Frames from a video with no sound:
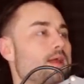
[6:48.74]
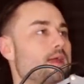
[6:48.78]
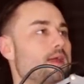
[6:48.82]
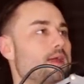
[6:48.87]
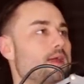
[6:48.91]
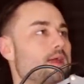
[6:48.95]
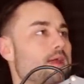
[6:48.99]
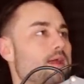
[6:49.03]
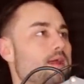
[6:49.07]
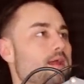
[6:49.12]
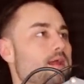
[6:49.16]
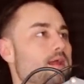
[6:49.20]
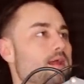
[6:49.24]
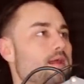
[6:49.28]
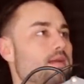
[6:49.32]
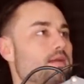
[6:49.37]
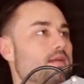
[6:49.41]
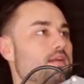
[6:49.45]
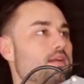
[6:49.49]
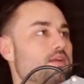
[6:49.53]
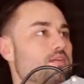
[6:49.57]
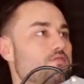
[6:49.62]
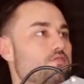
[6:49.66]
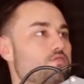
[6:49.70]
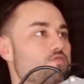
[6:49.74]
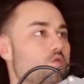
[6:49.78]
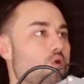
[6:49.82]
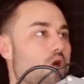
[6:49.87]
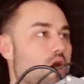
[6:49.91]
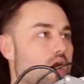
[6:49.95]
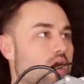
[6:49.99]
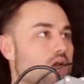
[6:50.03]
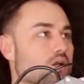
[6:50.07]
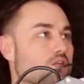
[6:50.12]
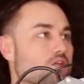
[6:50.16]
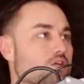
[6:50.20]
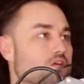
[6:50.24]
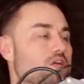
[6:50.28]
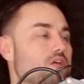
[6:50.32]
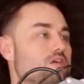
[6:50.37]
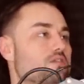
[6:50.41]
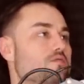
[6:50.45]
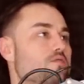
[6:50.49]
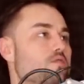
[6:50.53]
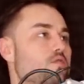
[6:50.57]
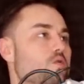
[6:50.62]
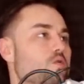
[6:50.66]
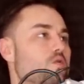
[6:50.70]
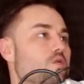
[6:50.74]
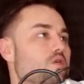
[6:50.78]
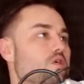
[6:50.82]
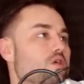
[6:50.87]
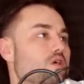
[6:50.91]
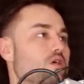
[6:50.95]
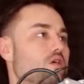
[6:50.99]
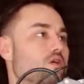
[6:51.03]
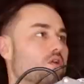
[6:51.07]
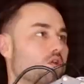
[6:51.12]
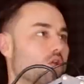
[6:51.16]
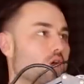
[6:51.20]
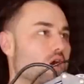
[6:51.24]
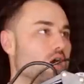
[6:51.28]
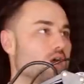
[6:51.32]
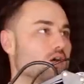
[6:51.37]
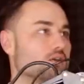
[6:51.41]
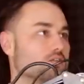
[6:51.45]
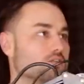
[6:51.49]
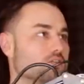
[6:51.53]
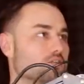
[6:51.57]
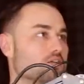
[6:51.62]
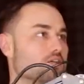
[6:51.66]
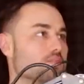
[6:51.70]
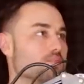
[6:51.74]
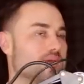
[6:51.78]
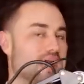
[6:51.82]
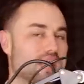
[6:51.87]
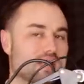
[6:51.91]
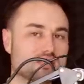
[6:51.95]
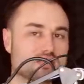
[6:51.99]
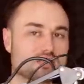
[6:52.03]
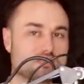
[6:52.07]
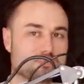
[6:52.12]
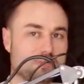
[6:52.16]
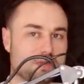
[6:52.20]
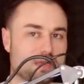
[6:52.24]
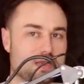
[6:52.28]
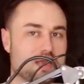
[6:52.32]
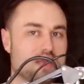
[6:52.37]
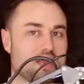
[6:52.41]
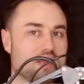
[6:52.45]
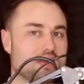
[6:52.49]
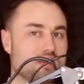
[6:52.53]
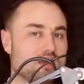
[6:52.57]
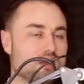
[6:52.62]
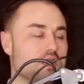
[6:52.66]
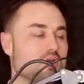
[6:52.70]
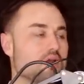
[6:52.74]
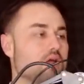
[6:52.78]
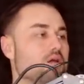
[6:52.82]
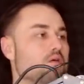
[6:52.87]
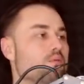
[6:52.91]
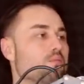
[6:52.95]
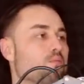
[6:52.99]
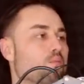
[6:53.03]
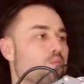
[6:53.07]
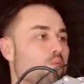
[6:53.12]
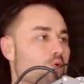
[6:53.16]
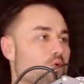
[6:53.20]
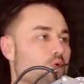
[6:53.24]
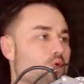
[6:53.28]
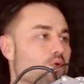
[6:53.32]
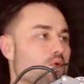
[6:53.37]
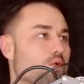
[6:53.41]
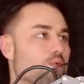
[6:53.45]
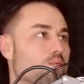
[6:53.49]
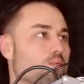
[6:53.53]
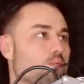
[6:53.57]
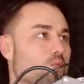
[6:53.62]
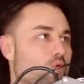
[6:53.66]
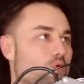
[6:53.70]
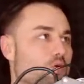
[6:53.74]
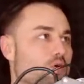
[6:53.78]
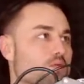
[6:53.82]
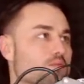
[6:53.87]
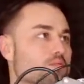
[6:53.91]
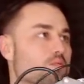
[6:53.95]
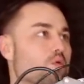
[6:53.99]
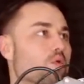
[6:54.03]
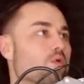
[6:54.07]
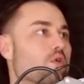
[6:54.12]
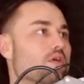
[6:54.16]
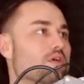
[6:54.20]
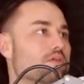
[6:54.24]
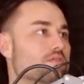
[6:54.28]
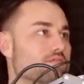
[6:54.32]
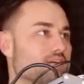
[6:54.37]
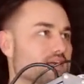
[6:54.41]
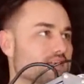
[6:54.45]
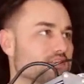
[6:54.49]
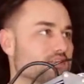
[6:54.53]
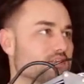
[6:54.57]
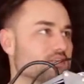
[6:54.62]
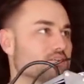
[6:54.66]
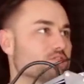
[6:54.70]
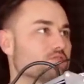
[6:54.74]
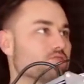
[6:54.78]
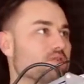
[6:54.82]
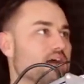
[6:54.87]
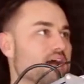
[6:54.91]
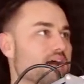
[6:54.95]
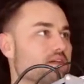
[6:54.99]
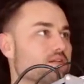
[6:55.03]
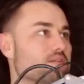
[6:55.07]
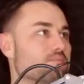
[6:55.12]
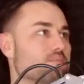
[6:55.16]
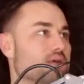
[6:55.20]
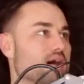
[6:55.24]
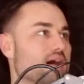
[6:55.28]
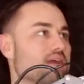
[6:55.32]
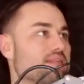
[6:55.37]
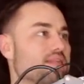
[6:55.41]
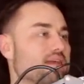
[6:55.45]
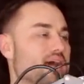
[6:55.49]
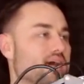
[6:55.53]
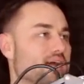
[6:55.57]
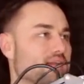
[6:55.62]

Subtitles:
And if you are looking for long-term exit plan, more and more investors rather buy